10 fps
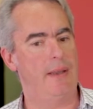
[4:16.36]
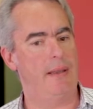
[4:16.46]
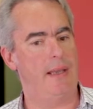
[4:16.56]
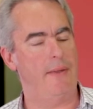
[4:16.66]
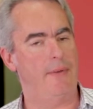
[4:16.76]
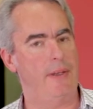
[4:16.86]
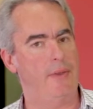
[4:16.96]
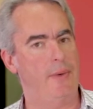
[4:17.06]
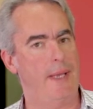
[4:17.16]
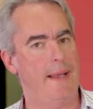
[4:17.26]
carefully
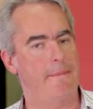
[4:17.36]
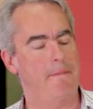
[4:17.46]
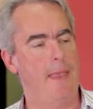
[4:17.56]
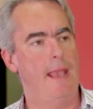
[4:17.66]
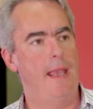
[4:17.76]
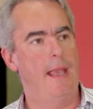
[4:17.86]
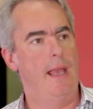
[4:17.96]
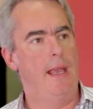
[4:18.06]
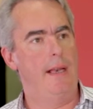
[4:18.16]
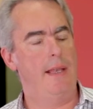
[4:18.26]
thought out.
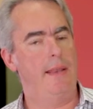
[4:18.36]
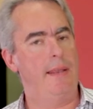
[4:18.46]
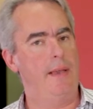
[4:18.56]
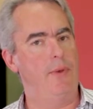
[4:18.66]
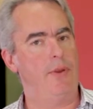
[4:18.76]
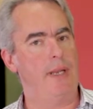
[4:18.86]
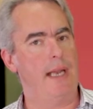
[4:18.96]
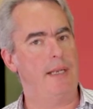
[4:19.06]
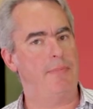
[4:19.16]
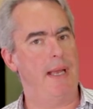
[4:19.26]
Another thing with
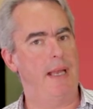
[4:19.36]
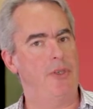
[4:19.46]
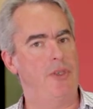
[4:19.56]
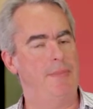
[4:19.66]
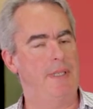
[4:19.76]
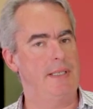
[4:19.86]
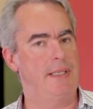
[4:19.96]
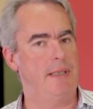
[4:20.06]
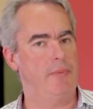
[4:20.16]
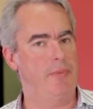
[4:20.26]
regard to partnerships
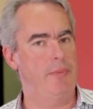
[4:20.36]
is that